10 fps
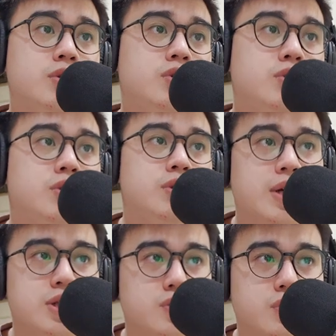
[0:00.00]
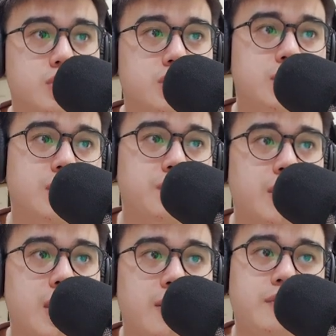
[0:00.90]
to the next question that we
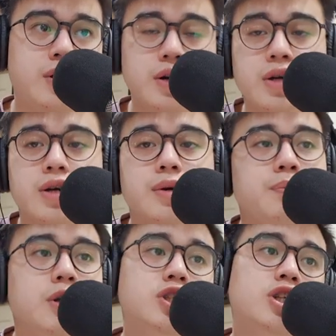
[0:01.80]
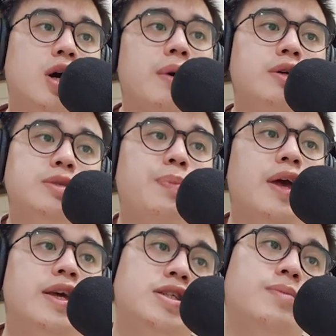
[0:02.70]
have here. Miss Sharma
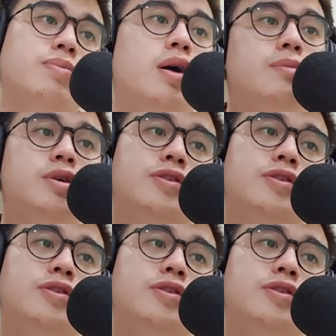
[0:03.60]
pays the plumber